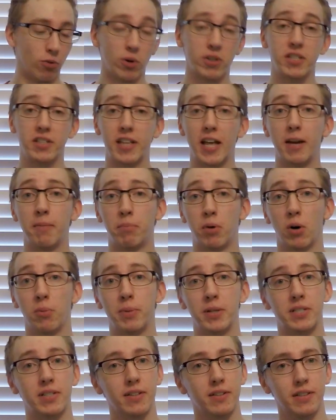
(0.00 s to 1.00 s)
For its intended
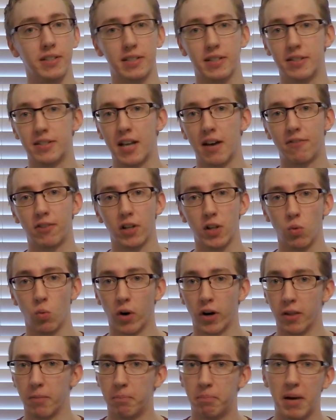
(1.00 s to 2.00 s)
purpose, this is definitely
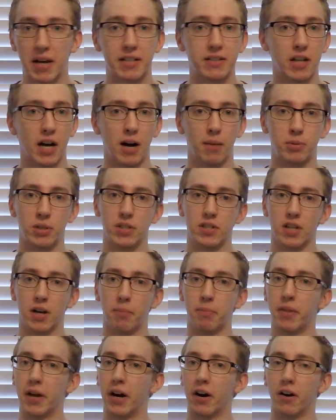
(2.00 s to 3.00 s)
one of the best options
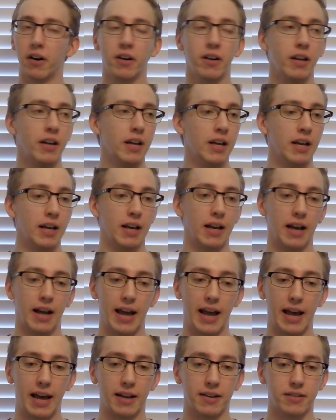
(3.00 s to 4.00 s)
up there,
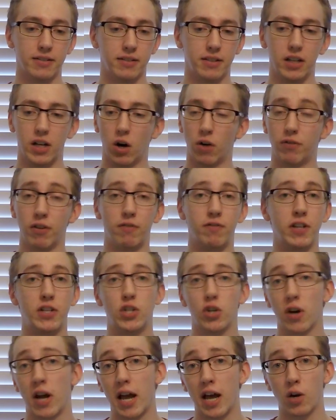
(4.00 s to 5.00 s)
and you know, if it fits
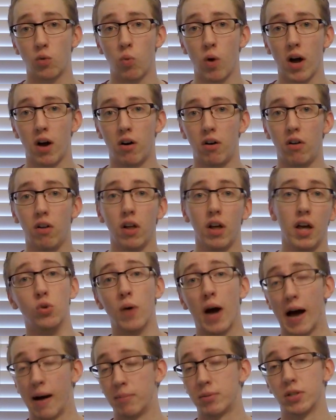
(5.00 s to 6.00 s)
your hand well, you
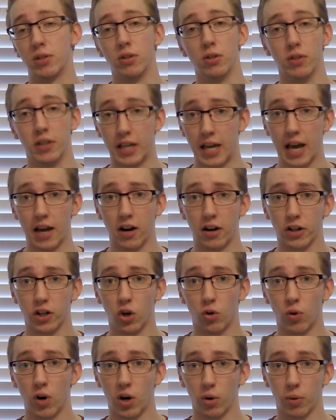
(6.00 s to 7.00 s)
absolutely cannot
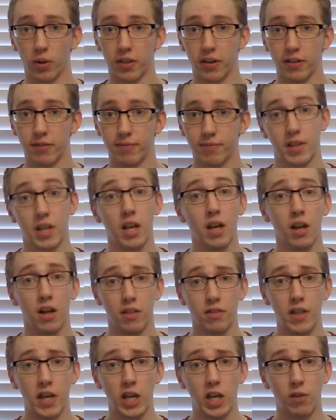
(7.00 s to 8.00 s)
go wrong with it.
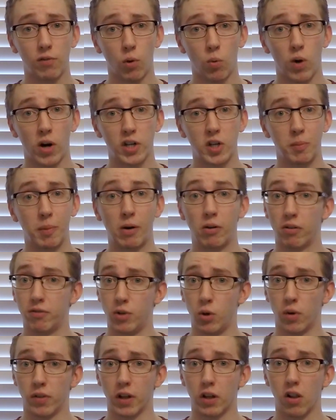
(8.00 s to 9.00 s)
Thank you for watching my
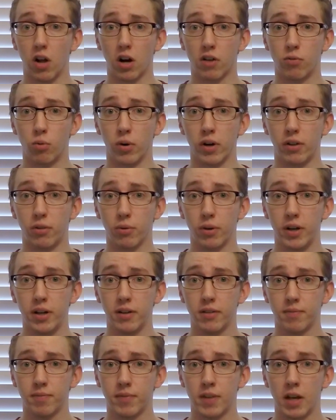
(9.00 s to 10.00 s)
review on the Glock 43.
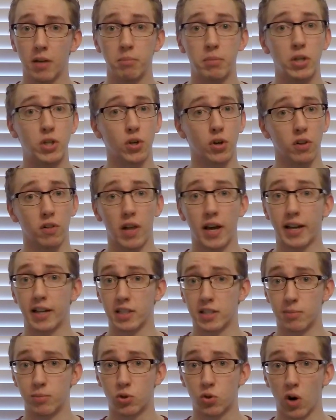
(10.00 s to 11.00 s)
Be sure to like
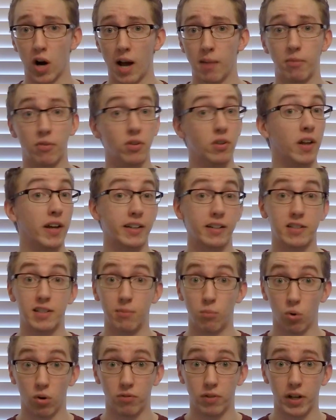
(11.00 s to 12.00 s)
and subscribe if you'd like to see
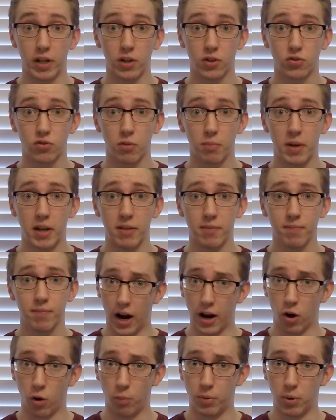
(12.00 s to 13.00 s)
more videos from me.
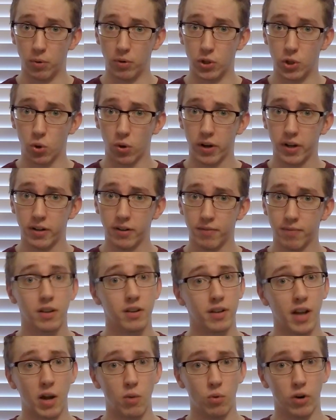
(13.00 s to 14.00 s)
I hope you enjoyed.
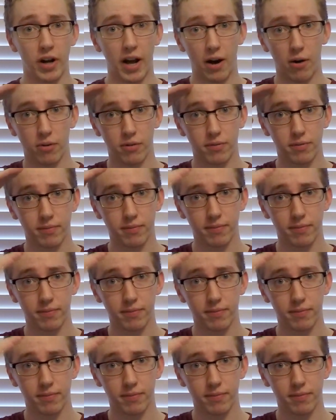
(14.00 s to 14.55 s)
Nightwood out.